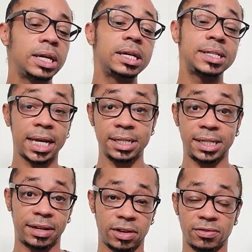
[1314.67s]
Second
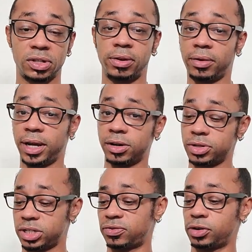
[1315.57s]
set of surrounding
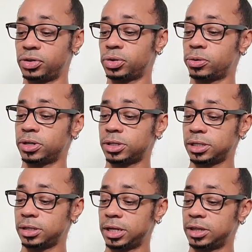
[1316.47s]
energies for you, Taurus,
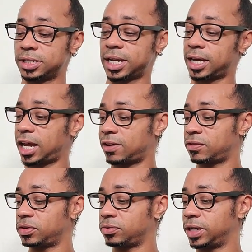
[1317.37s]
in the second half
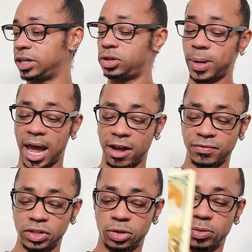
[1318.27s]
of your reading. You have
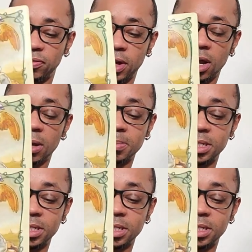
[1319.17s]
the Two of Cups.